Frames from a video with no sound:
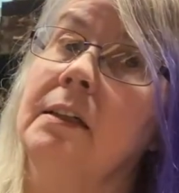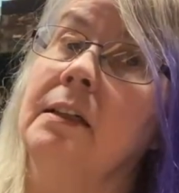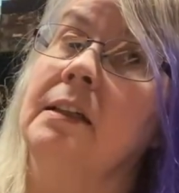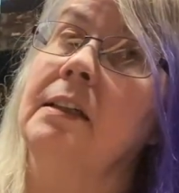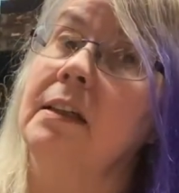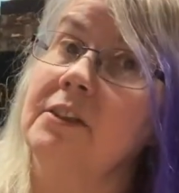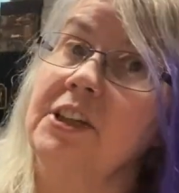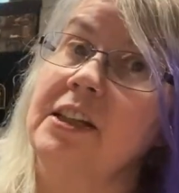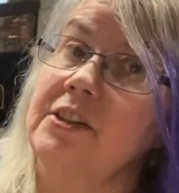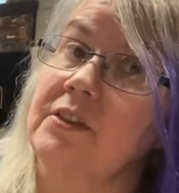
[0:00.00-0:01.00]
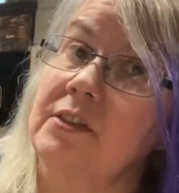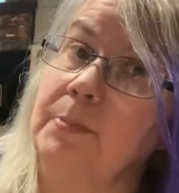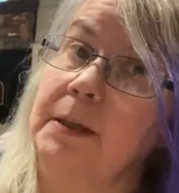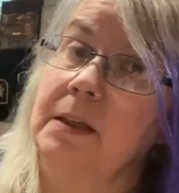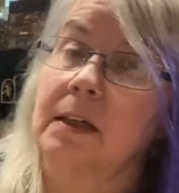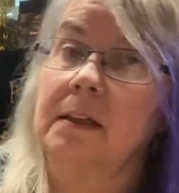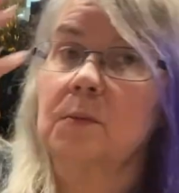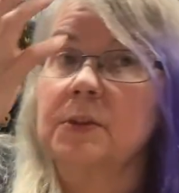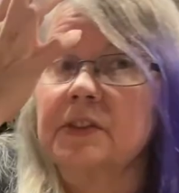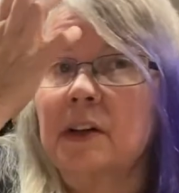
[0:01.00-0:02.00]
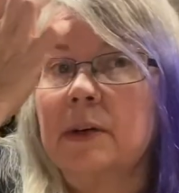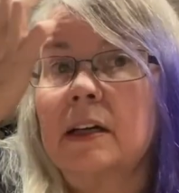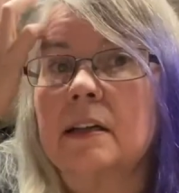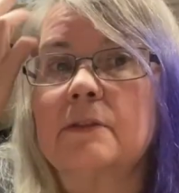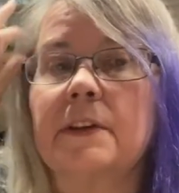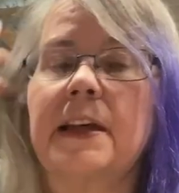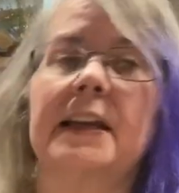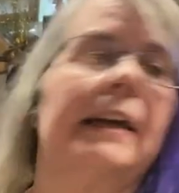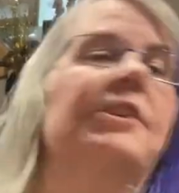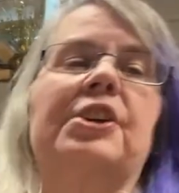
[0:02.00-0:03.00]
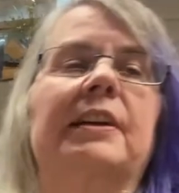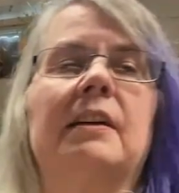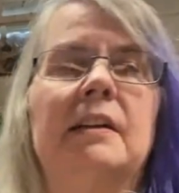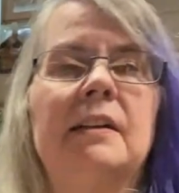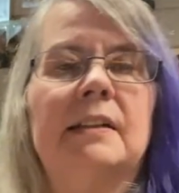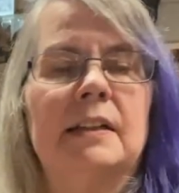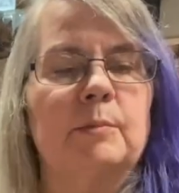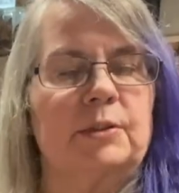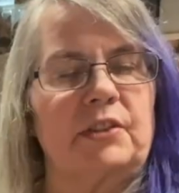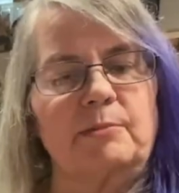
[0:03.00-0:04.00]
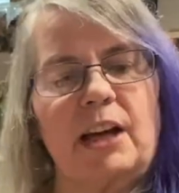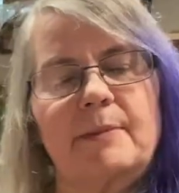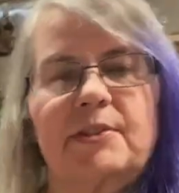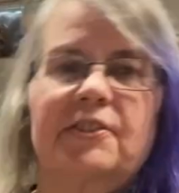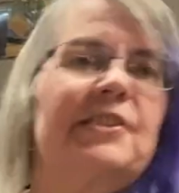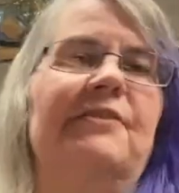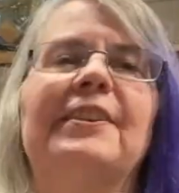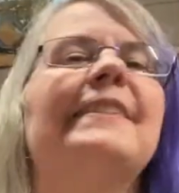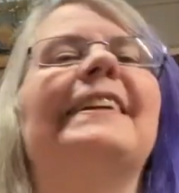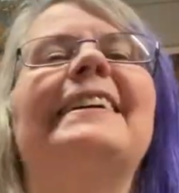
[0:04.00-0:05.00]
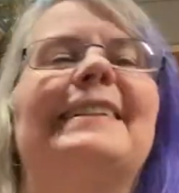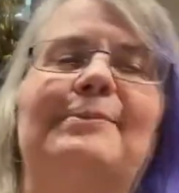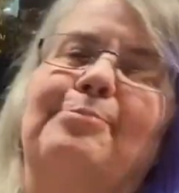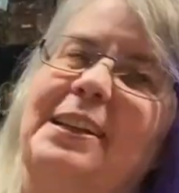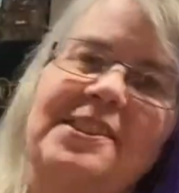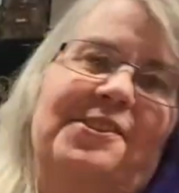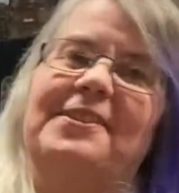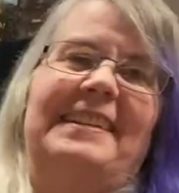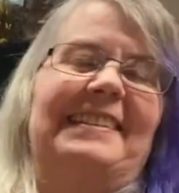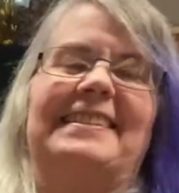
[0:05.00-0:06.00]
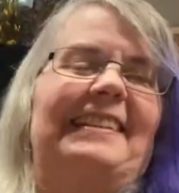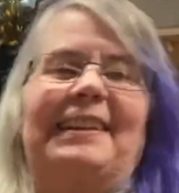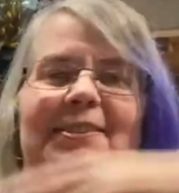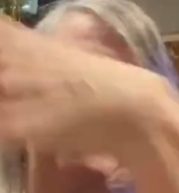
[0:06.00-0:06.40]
It all changes depending on what's going on for that hatching. But sometimes there's even bleacher seats, and there's a